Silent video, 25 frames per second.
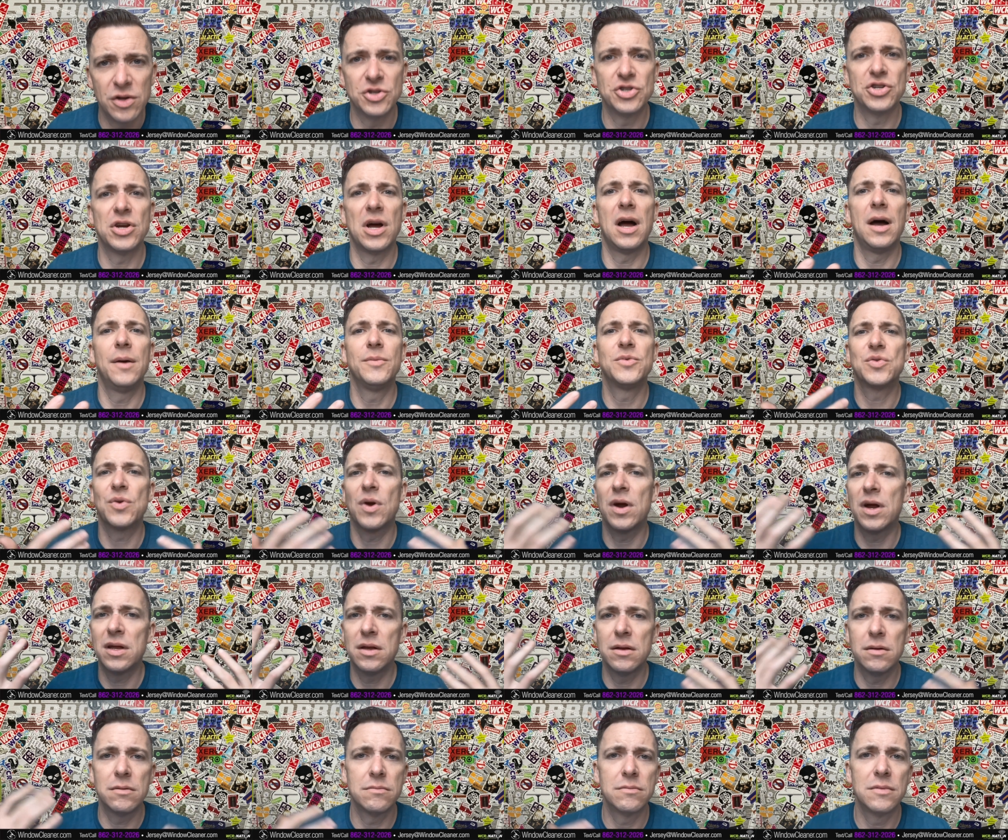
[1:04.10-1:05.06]
in jobs,
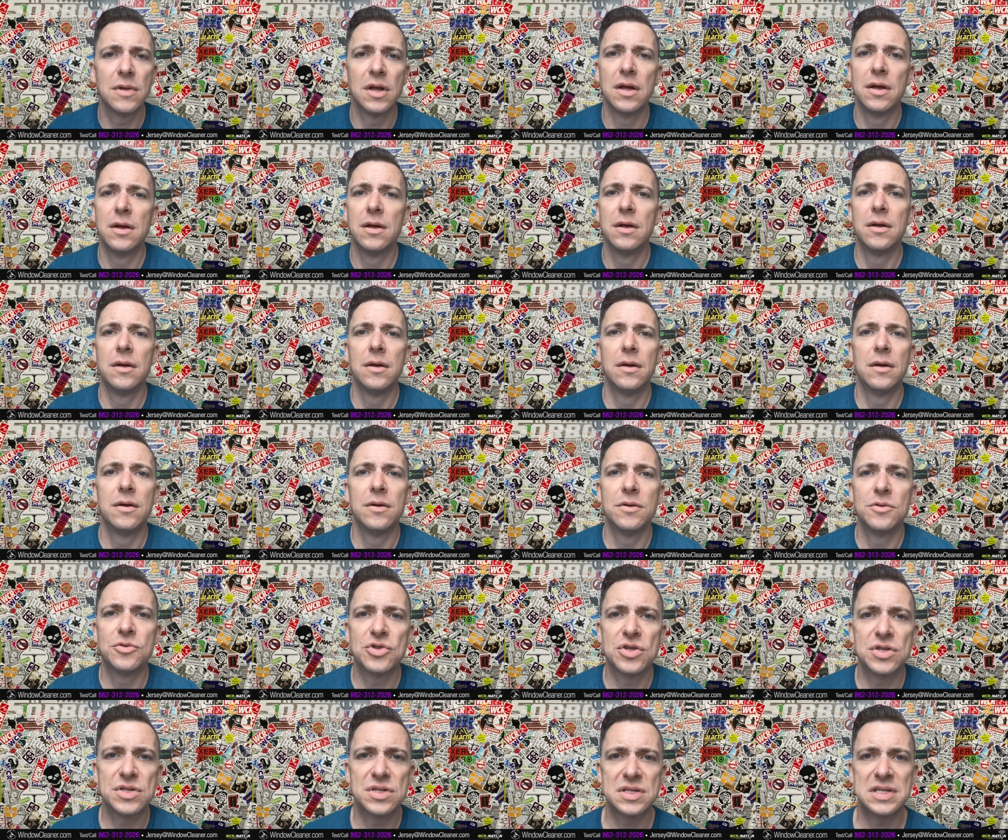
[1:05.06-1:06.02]
right? You
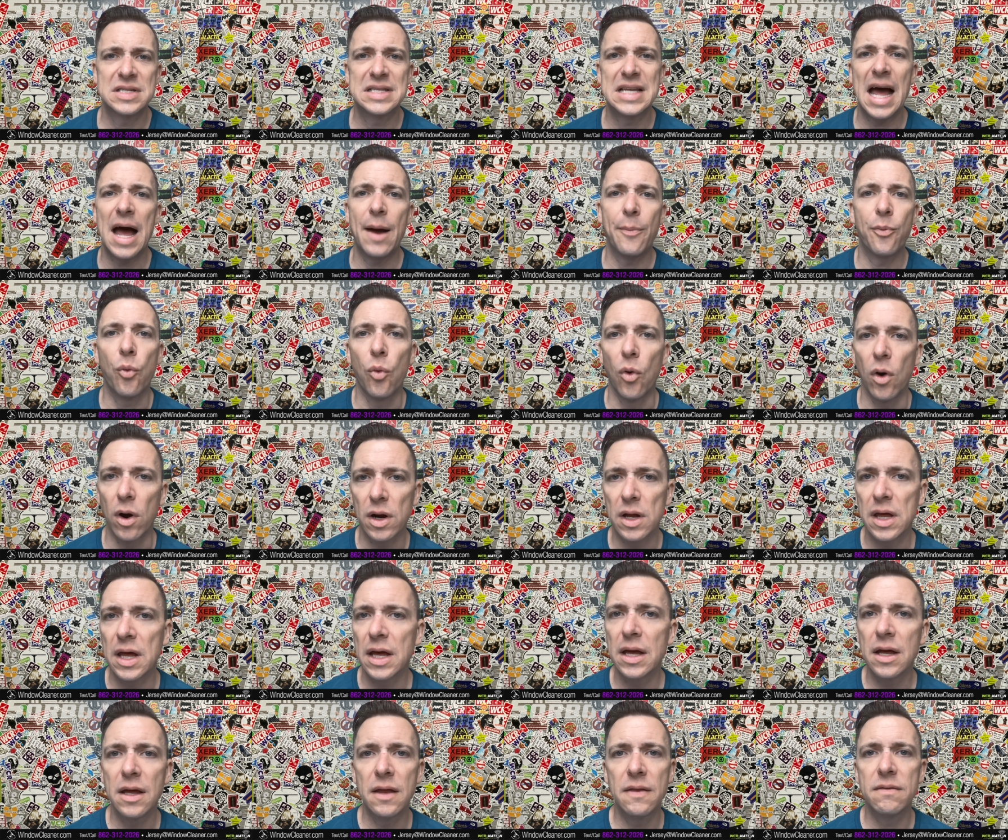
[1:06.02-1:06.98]
just stop
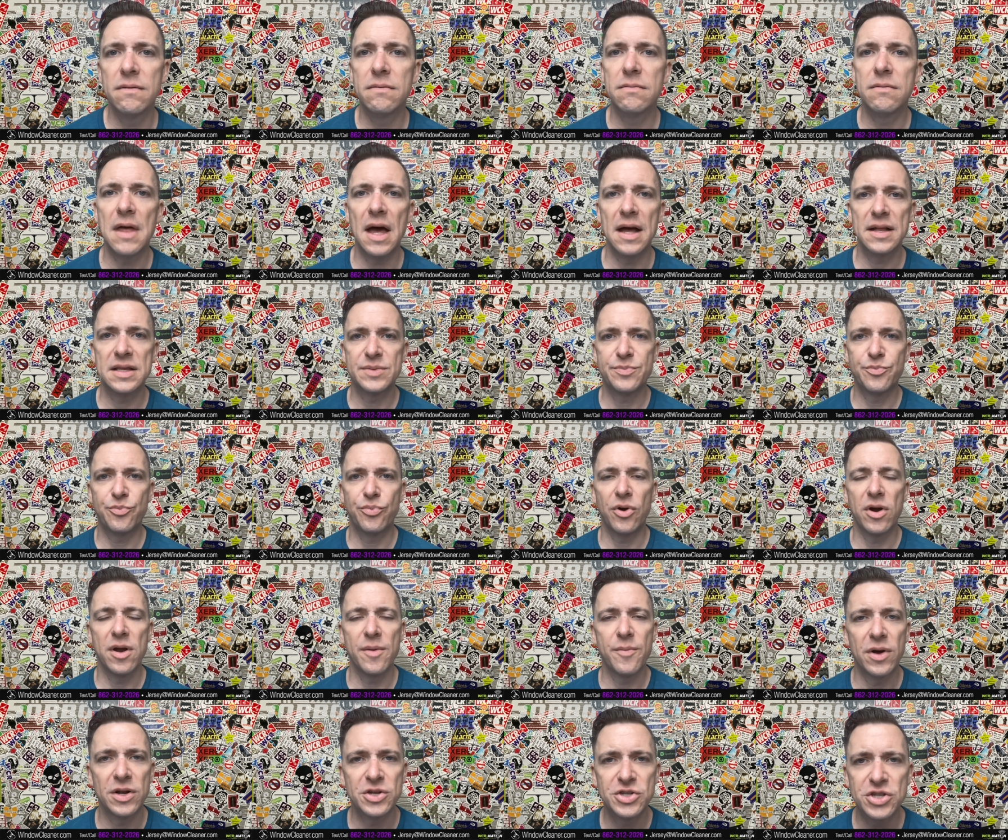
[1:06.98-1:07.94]
working, and that's
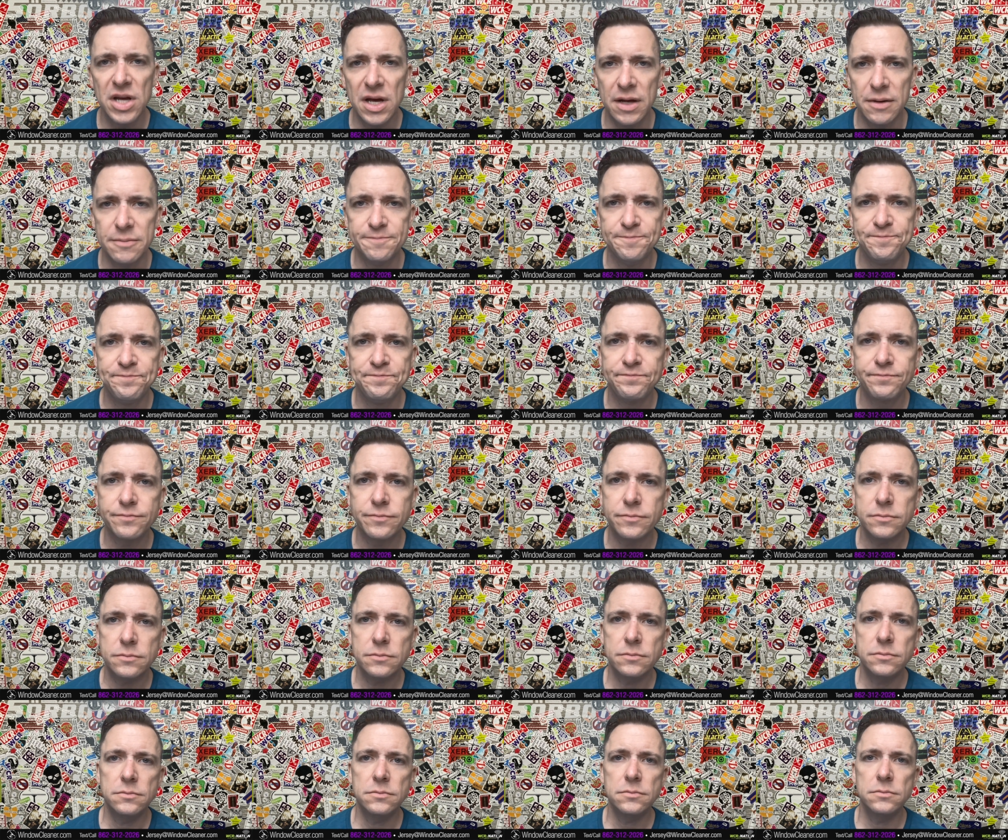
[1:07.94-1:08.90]
pretty much it.
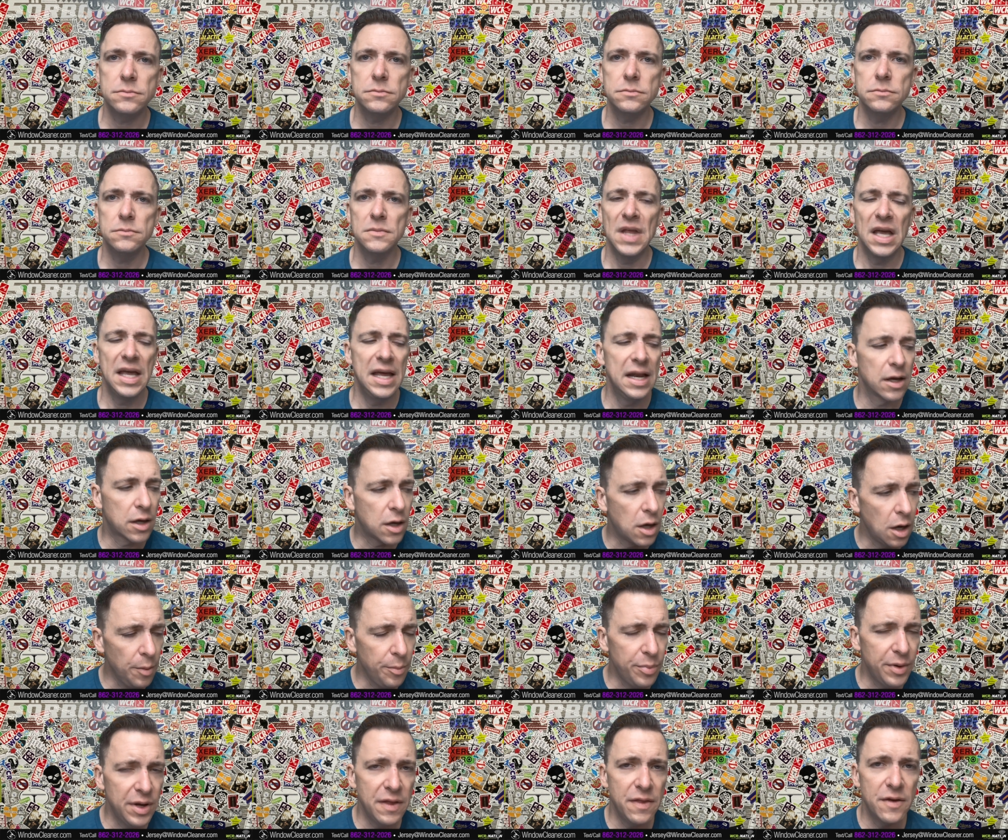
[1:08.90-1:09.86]
In a
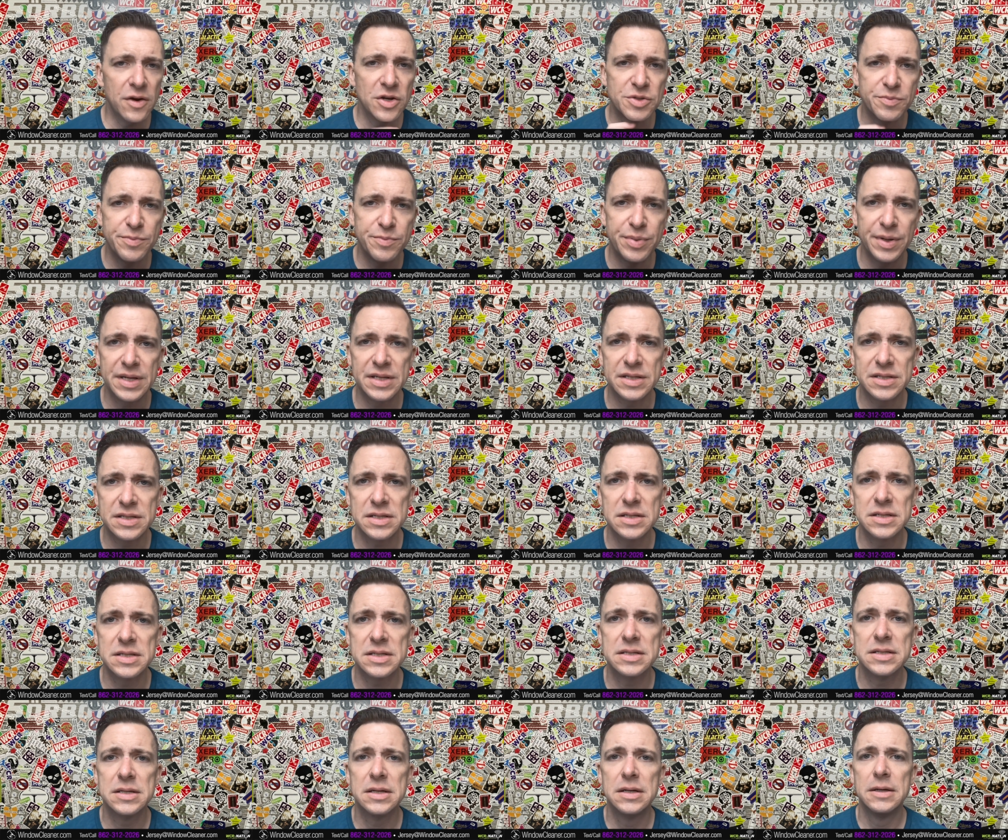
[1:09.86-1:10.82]
company, there's
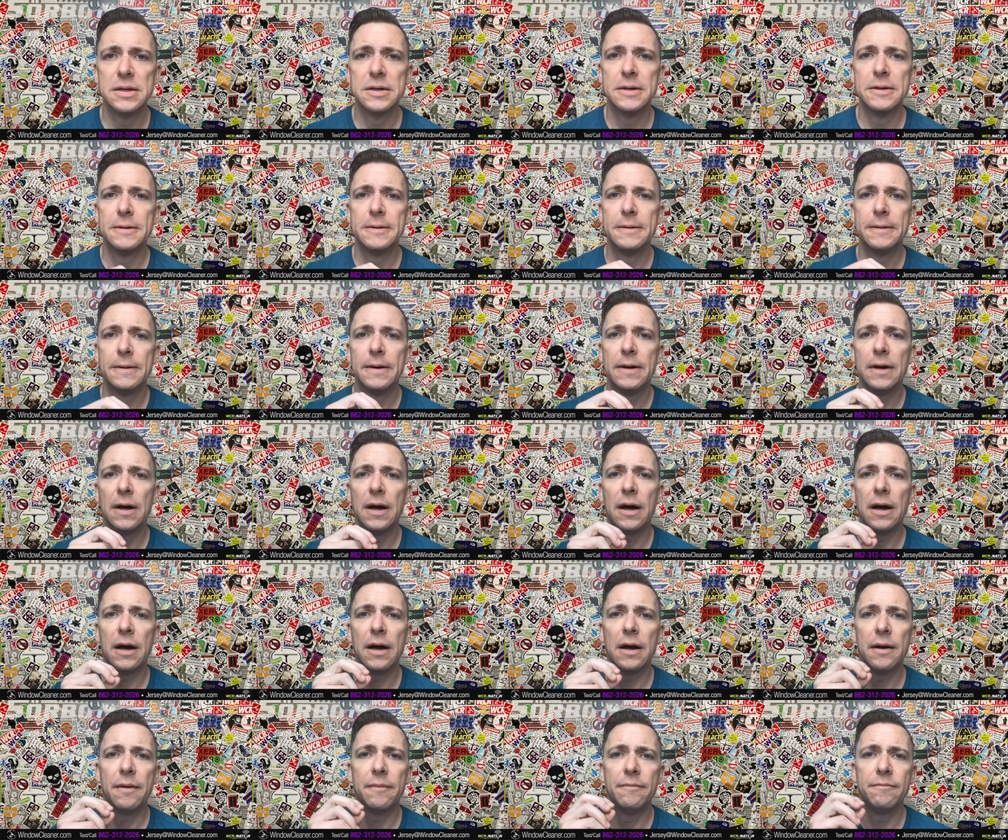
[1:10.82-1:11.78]
business,
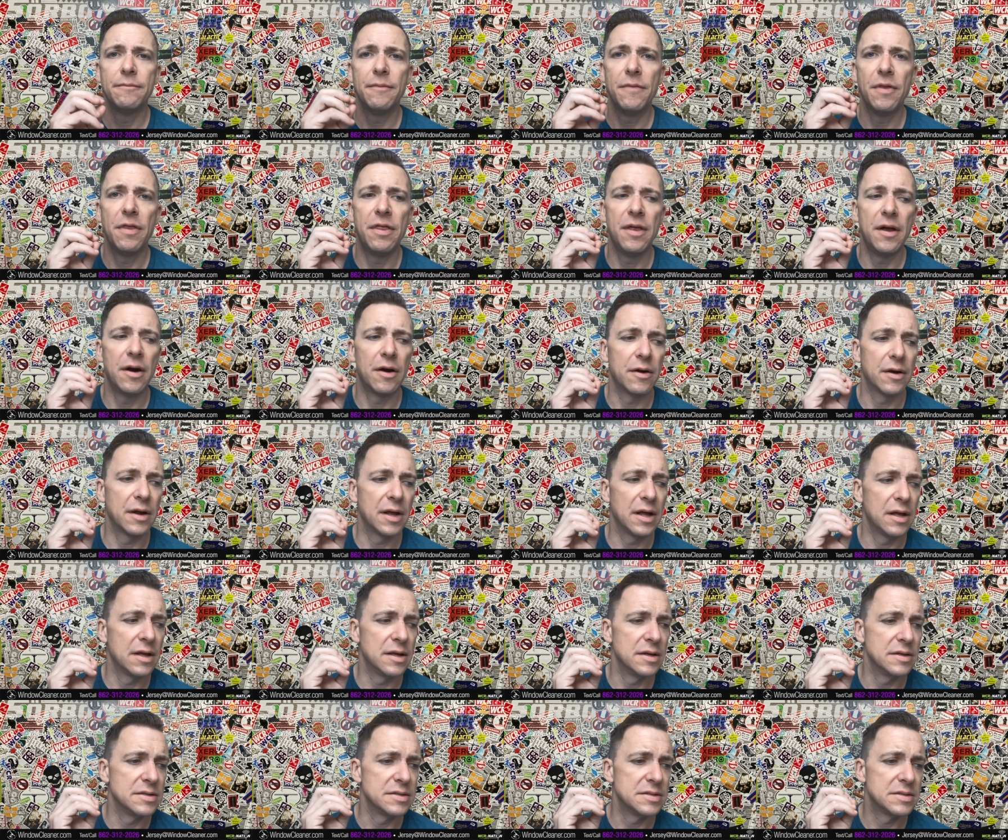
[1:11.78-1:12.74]
um, there
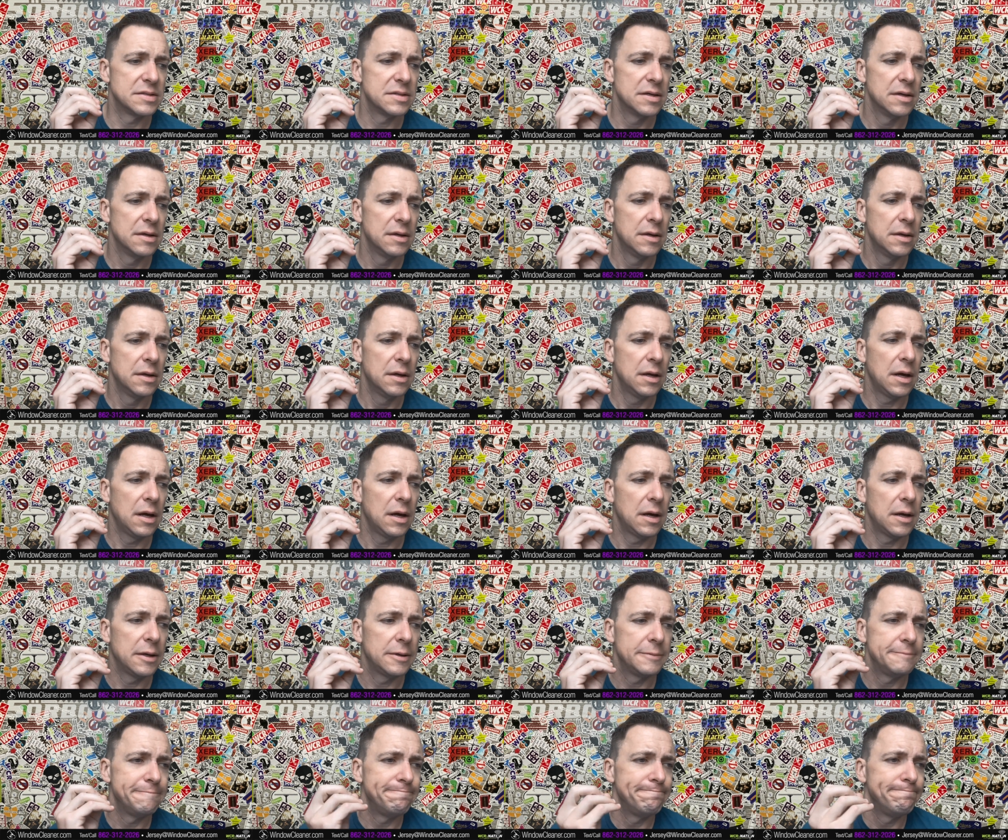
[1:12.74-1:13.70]
is
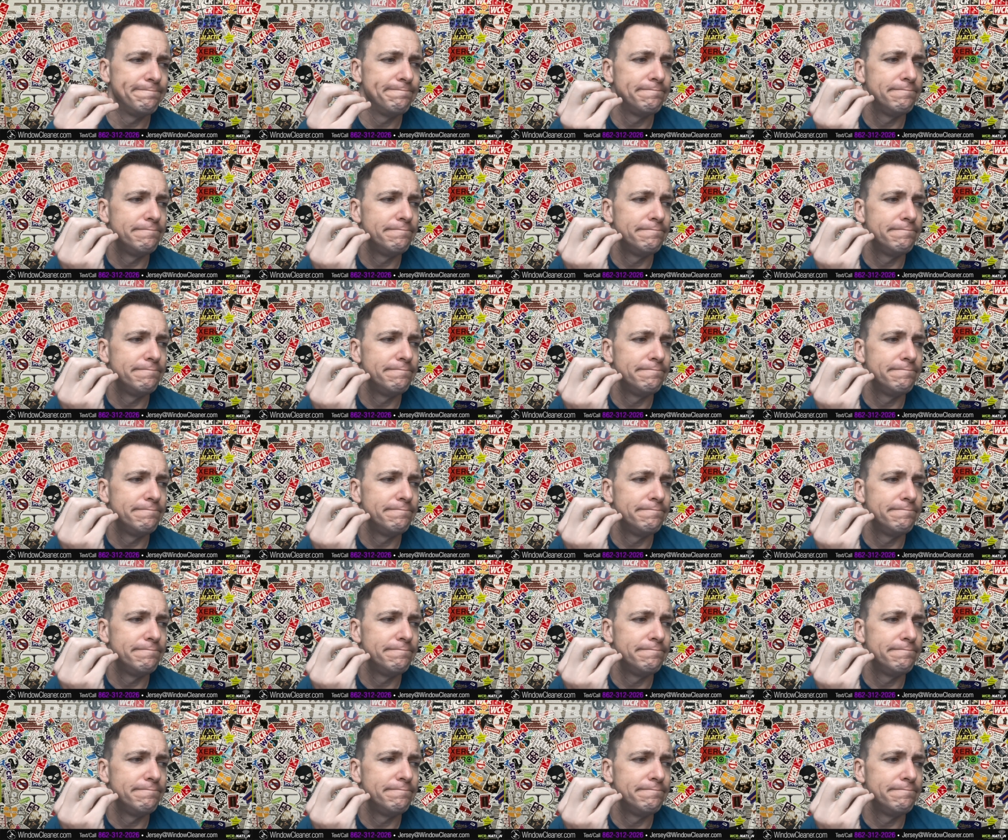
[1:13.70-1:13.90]
um,